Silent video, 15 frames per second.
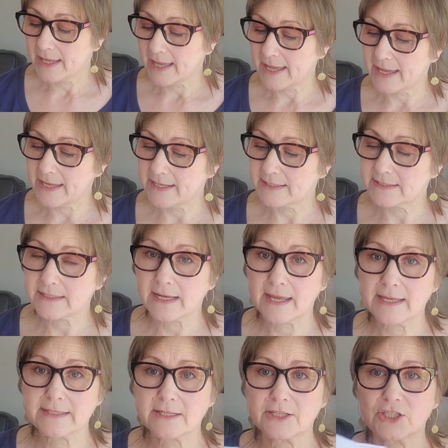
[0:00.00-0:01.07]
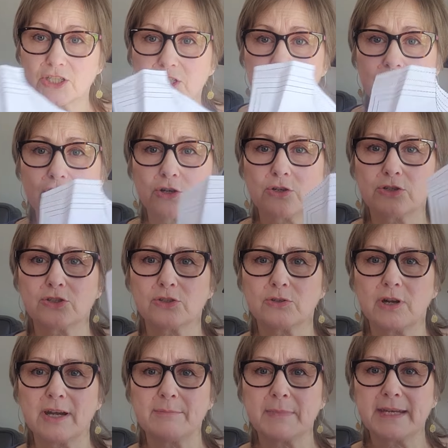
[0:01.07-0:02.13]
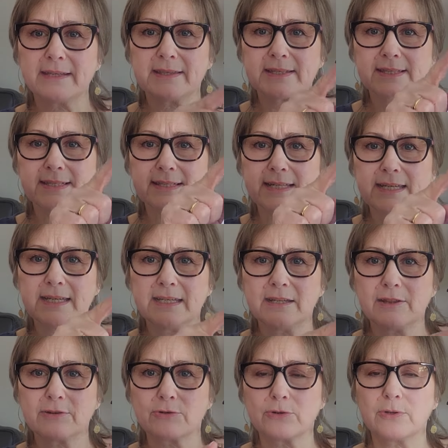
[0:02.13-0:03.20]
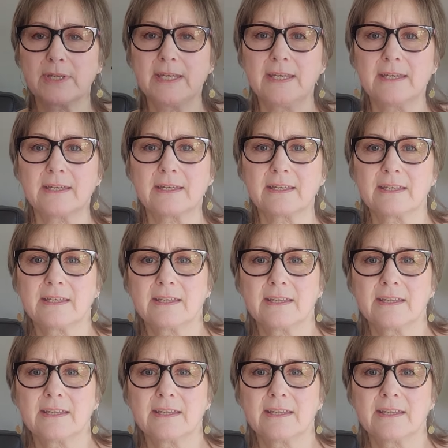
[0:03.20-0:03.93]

And as I just showed you, I made the C through here,